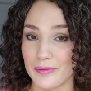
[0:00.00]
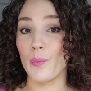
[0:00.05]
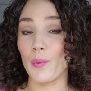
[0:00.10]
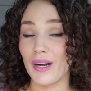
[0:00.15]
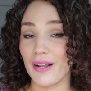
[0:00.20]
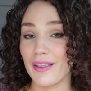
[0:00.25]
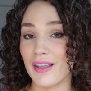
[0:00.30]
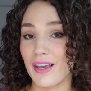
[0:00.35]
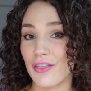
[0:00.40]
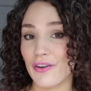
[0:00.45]
One
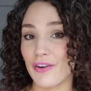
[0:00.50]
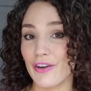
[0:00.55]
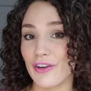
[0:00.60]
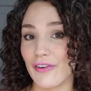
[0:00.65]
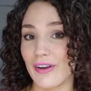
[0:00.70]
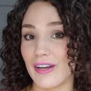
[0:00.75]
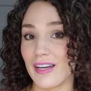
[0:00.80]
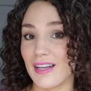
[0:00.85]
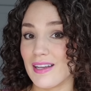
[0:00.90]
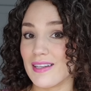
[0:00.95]
of the other
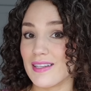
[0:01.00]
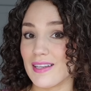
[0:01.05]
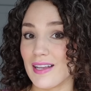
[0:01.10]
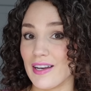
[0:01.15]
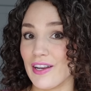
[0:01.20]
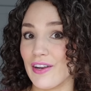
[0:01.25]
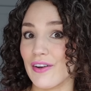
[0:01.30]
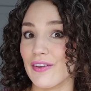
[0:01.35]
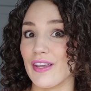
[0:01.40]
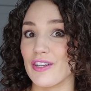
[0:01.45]
ingredients in
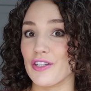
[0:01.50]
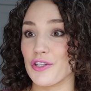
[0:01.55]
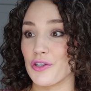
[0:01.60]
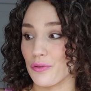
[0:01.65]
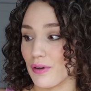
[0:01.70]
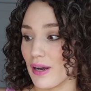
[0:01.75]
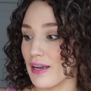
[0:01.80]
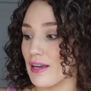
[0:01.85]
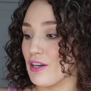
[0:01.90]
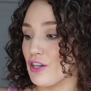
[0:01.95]
here that's
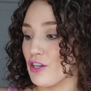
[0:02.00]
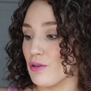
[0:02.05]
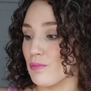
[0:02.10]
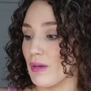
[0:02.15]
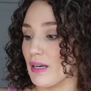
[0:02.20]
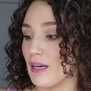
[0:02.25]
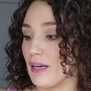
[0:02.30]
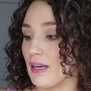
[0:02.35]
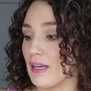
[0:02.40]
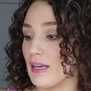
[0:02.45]
great in
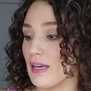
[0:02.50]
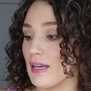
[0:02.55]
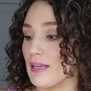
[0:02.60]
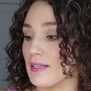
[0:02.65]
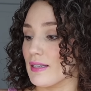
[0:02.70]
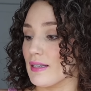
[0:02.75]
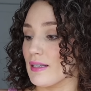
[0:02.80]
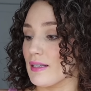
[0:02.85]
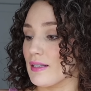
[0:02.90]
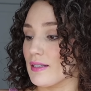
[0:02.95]
humidity is
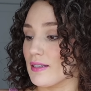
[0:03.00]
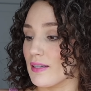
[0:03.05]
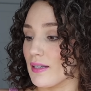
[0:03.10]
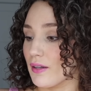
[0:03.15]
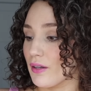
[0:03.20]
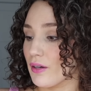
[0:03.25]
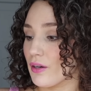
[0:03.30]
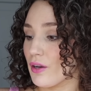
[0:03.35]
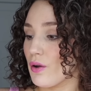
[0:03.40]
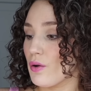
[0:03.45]
the
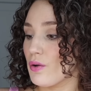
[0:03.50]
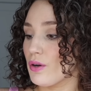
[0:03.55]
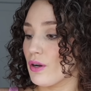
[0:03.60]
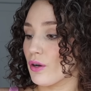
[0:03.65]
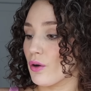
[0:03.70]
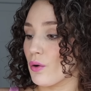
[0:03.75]
silicone